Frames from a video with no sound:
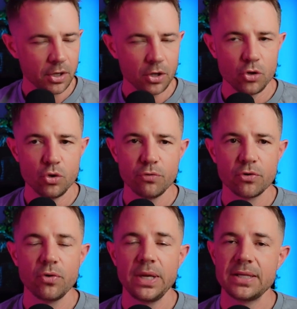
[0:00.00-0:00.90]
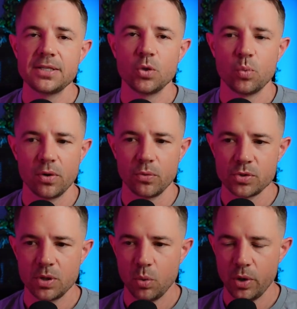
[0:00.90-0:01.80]
you've created a world
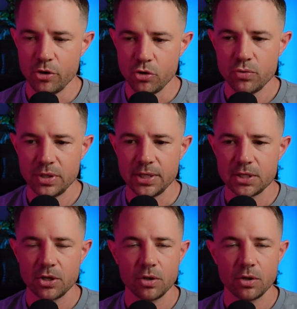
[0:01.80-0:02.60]
where you need